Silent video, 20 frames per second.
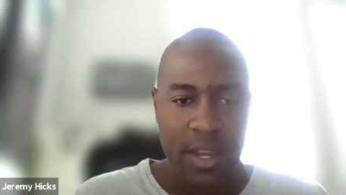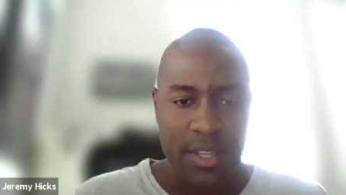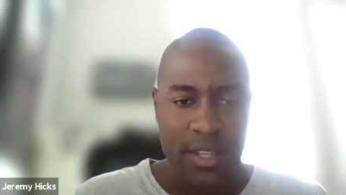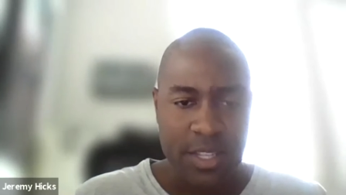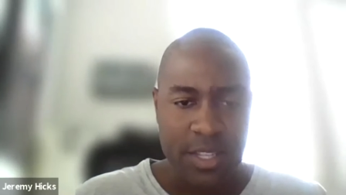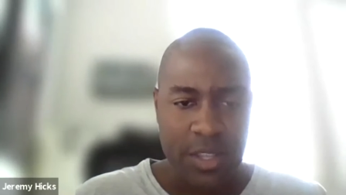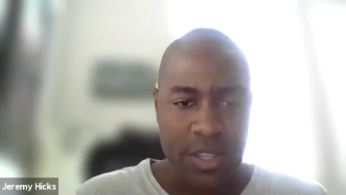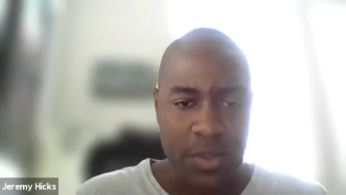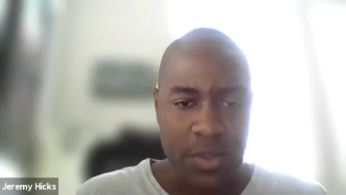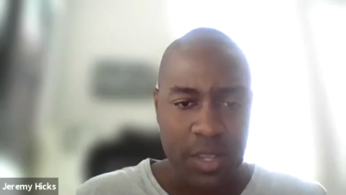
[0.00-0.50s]

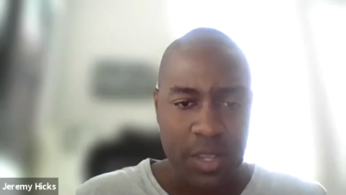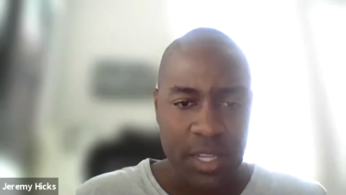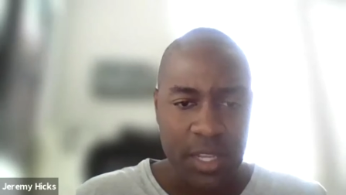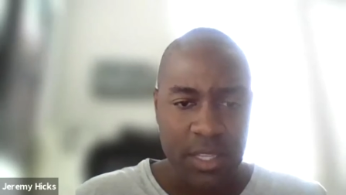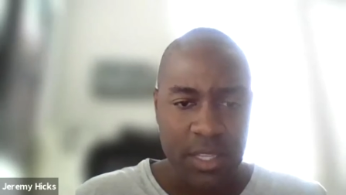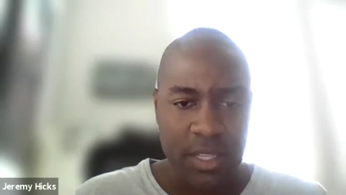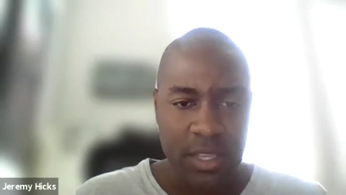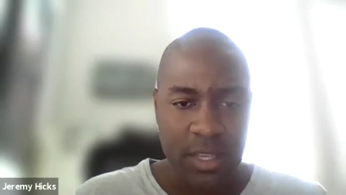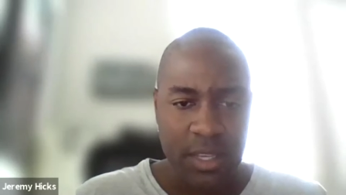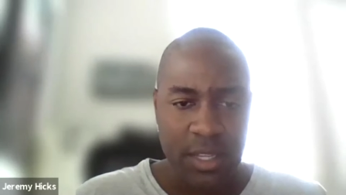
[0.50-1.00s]
so you can
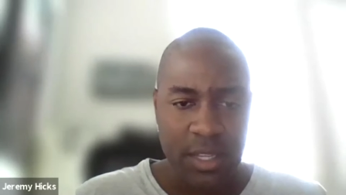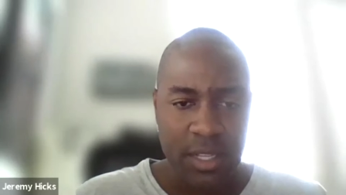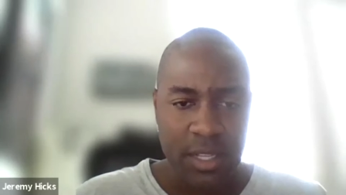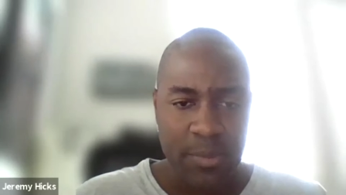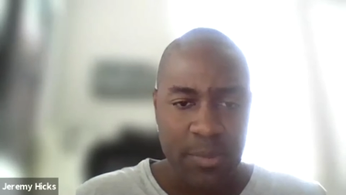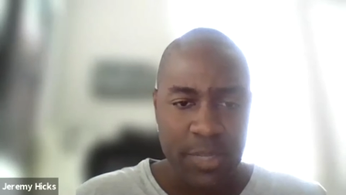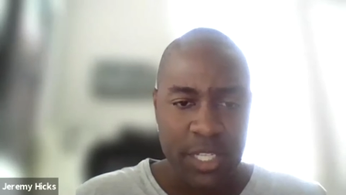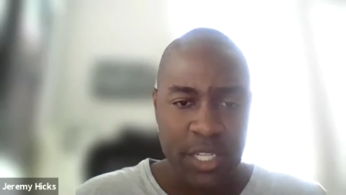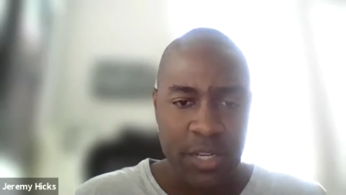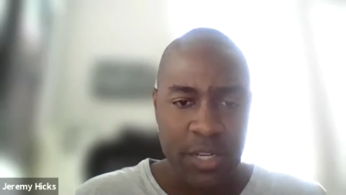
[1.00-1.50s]
get
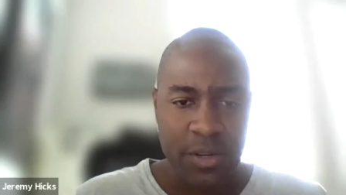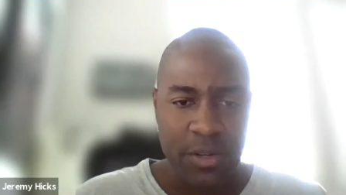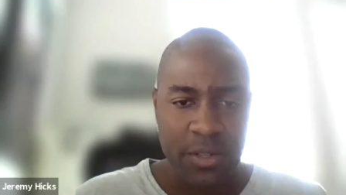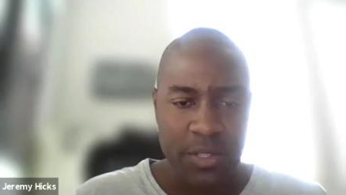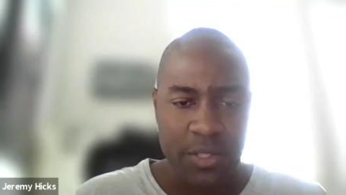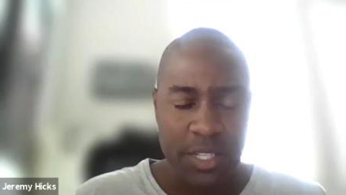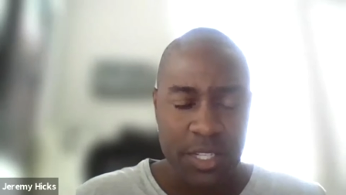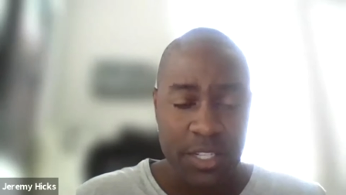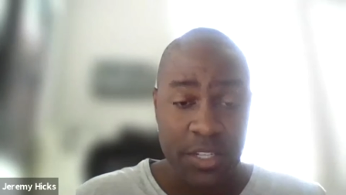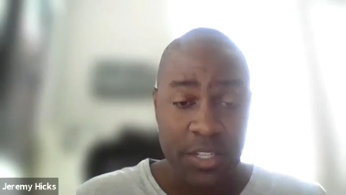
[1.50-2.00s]
the
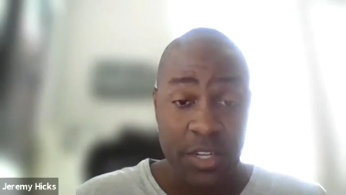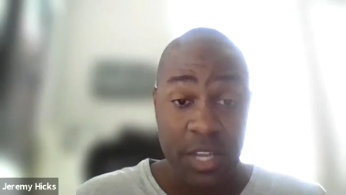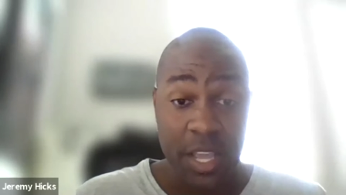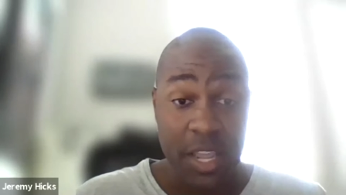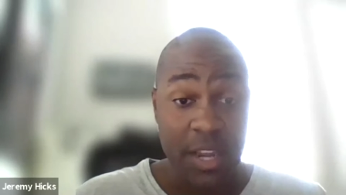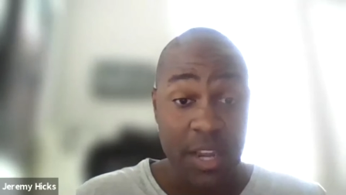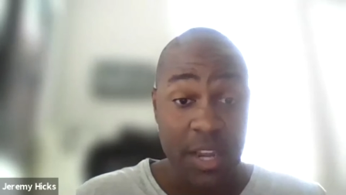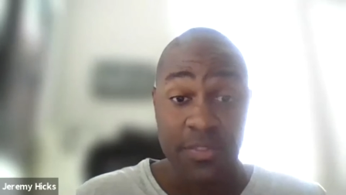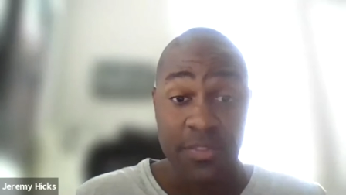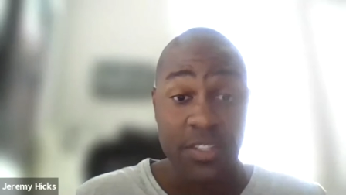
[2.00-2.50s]
materials that you
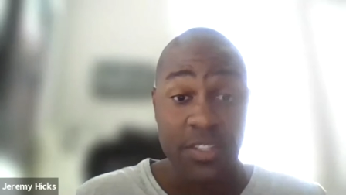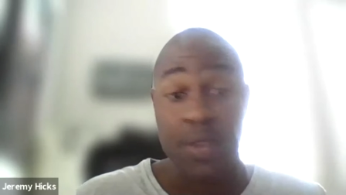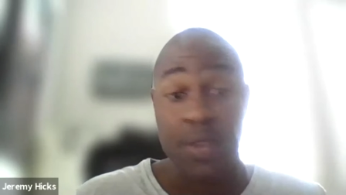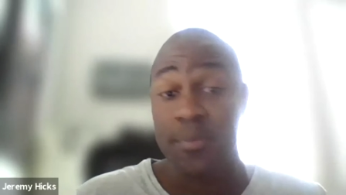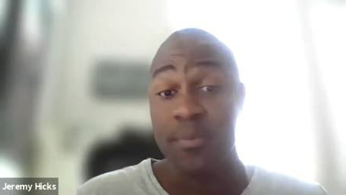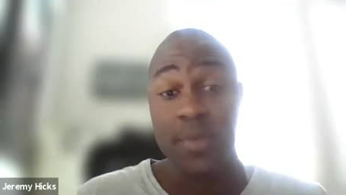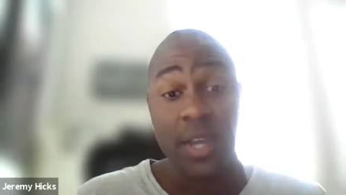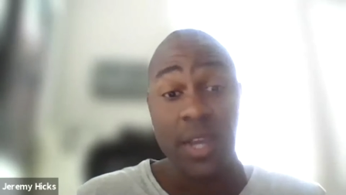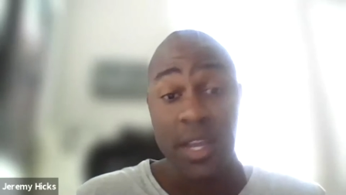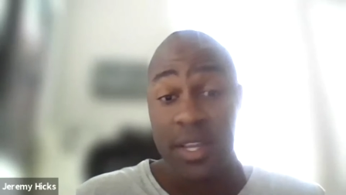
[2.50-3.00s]
need. And if
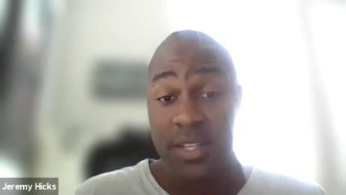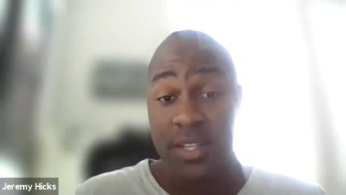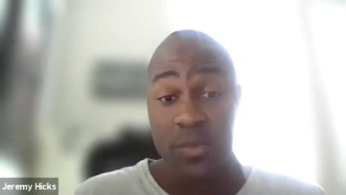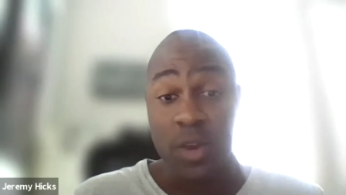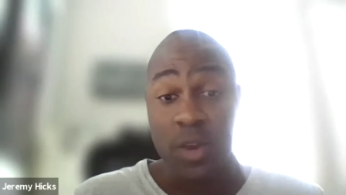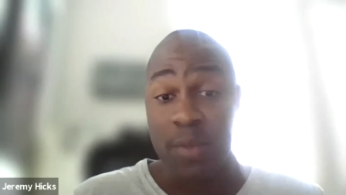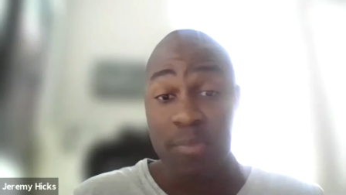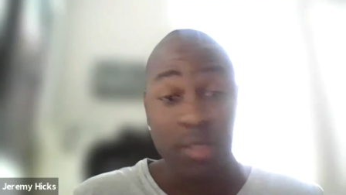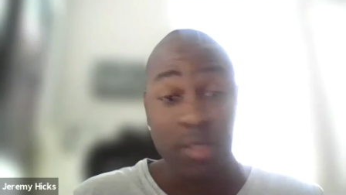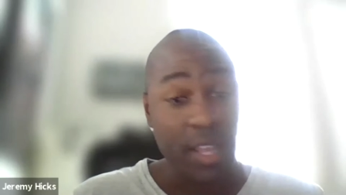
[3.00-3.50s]

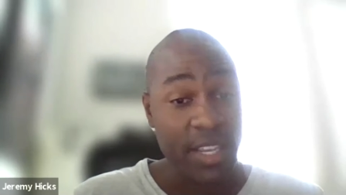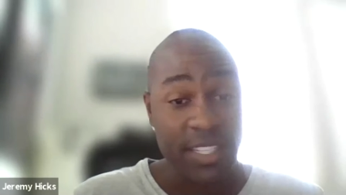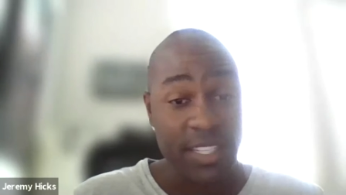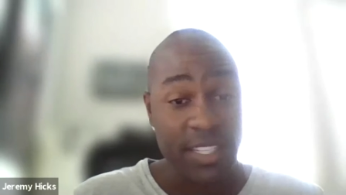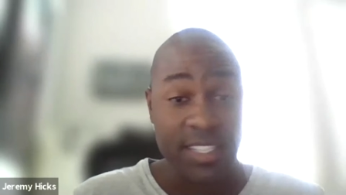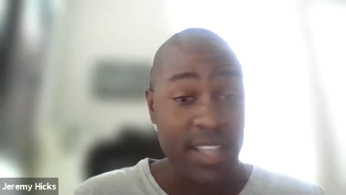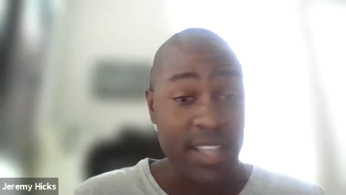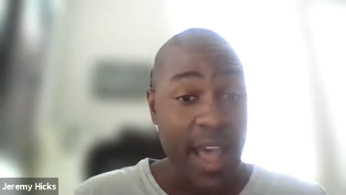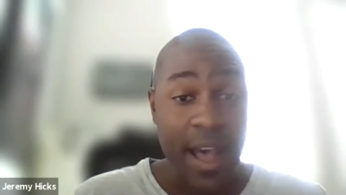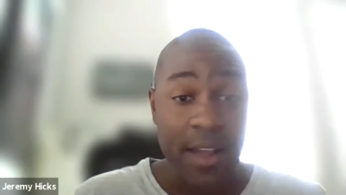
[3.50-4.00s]
one
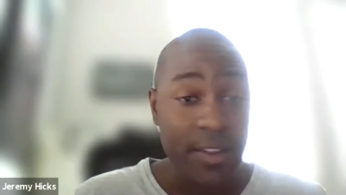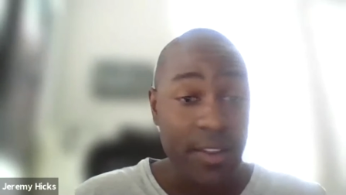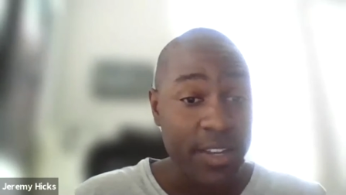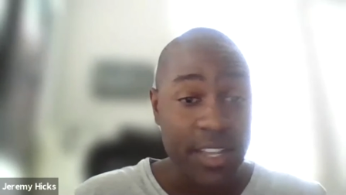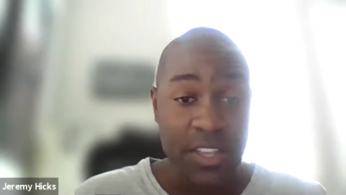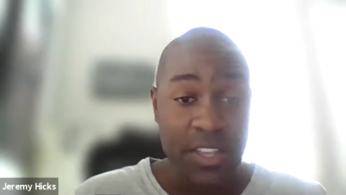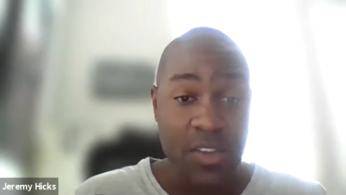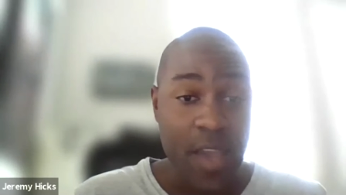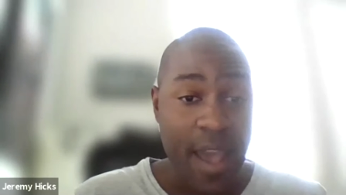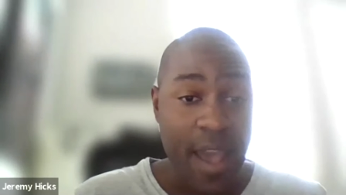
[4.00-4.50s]
place is out,
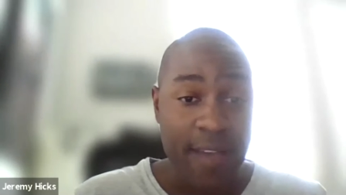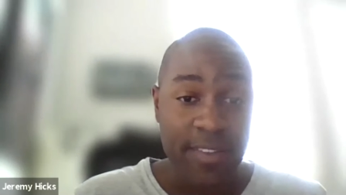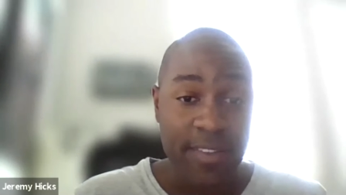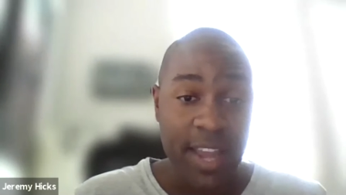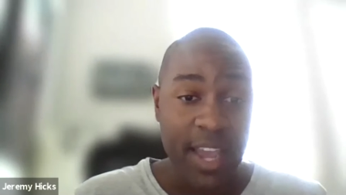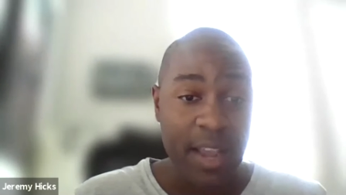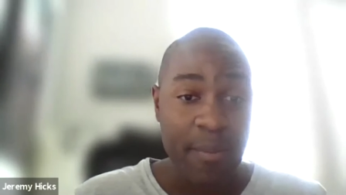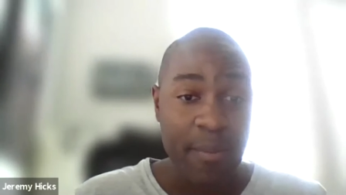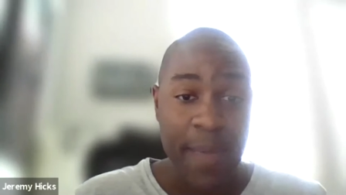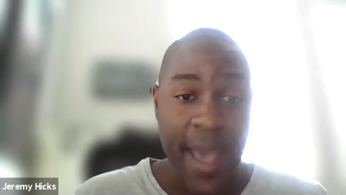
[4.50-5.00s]
then you have
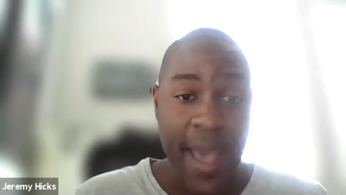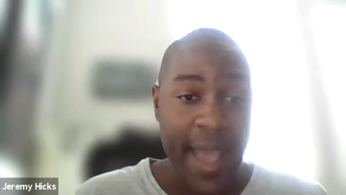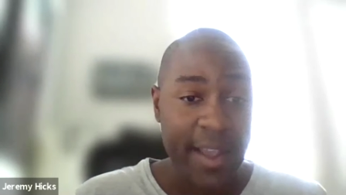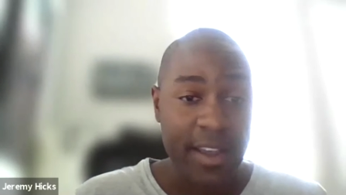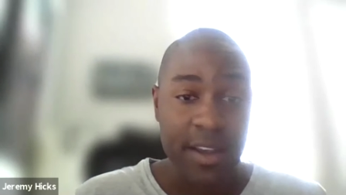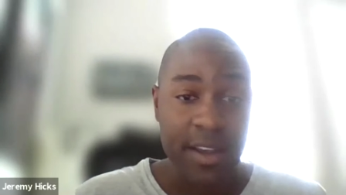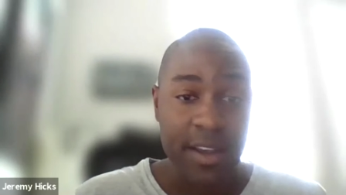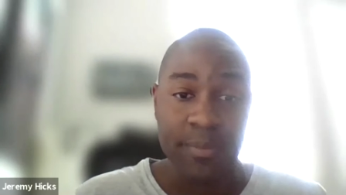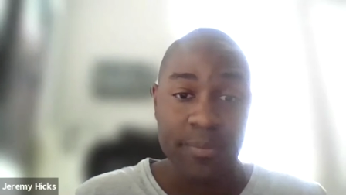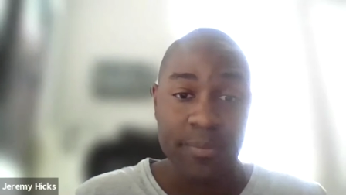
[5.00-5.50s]
like a
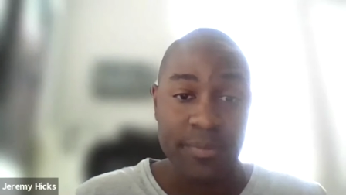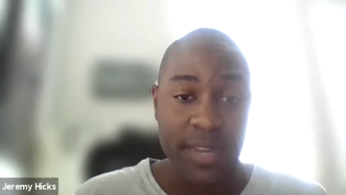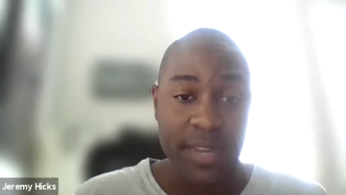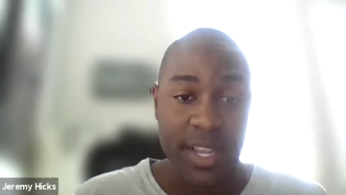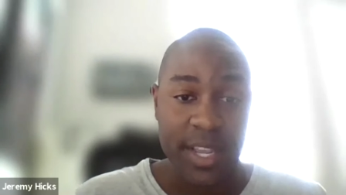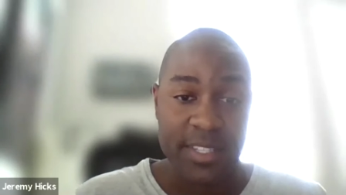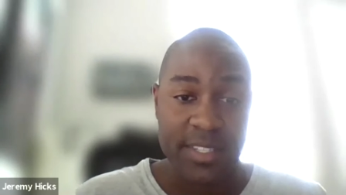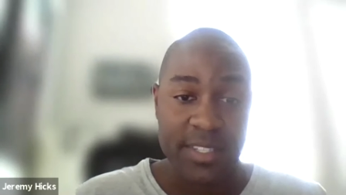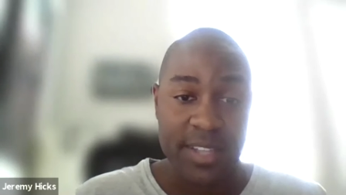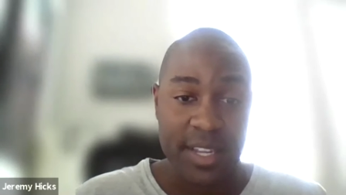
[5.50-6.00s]
backup
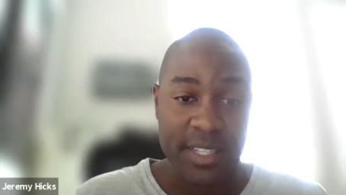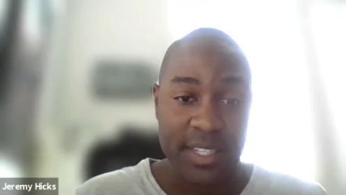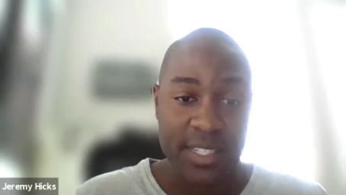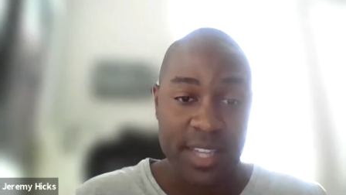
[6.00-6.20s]
that's not